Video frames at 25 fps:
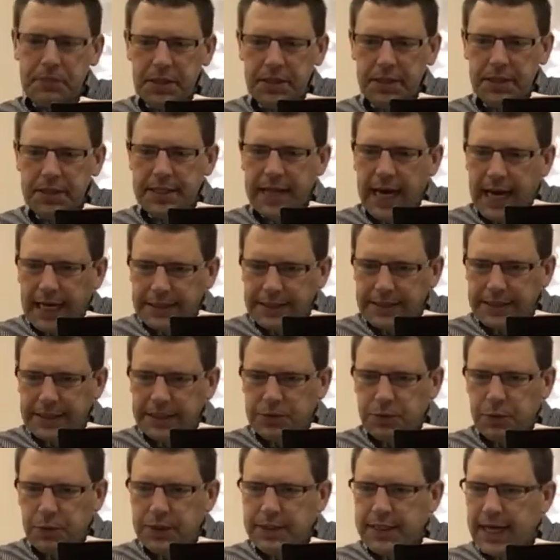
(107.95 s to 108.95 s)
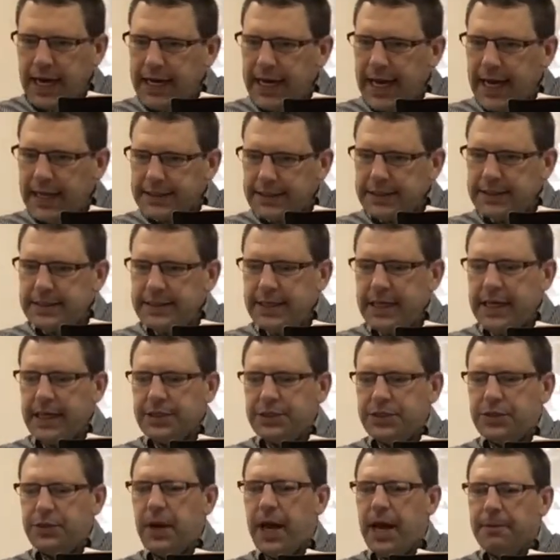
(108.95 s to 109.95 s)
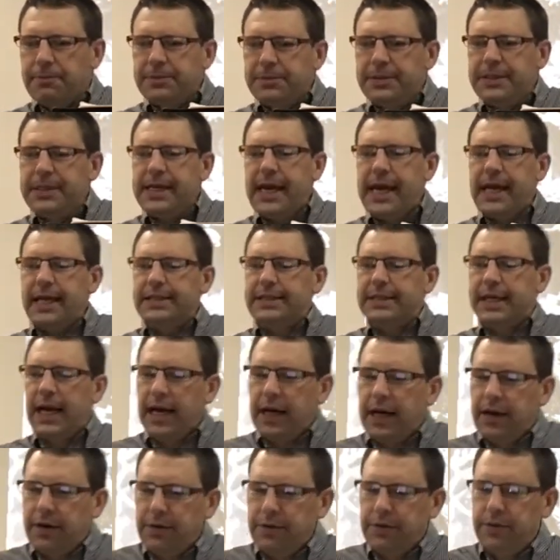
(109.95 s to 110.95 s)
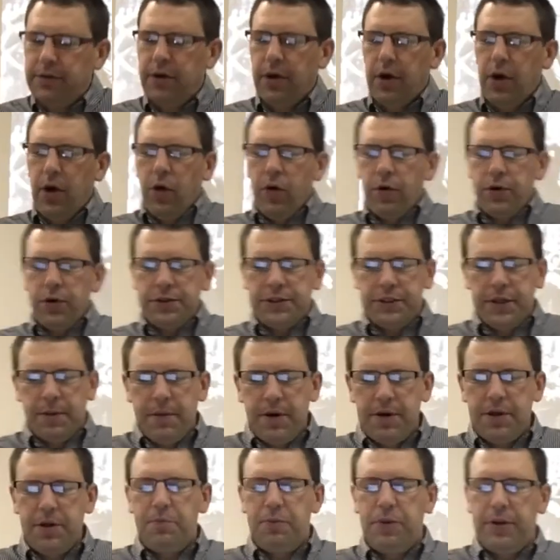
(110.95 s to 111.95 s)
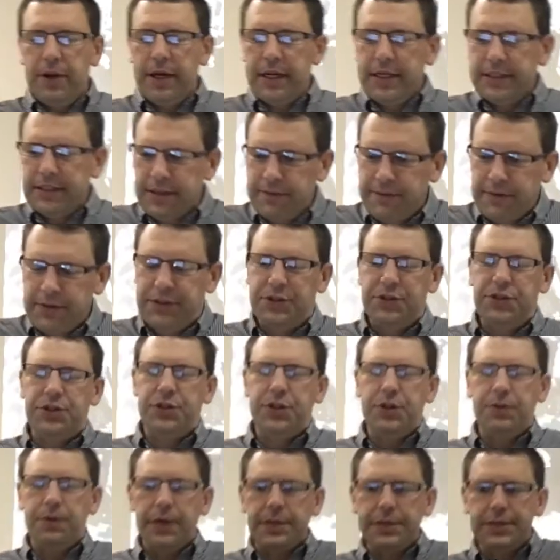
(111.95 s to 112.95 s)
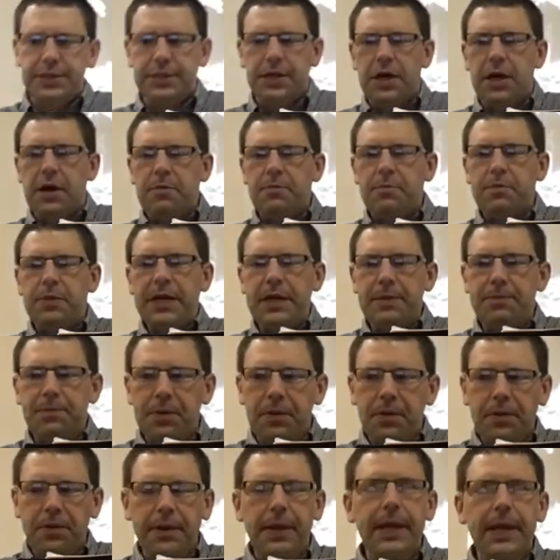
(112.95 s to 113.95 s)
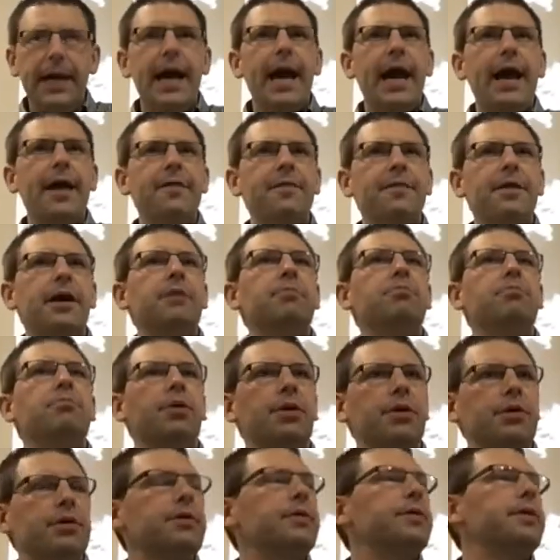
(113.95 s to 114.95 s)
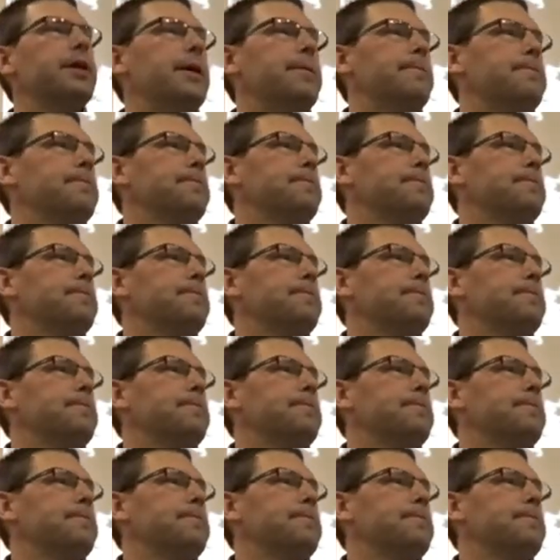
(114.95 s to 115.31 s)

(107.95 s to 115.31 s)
The Nazis would not hesitate to empty a town or some other place of its Jewish people and then murder them.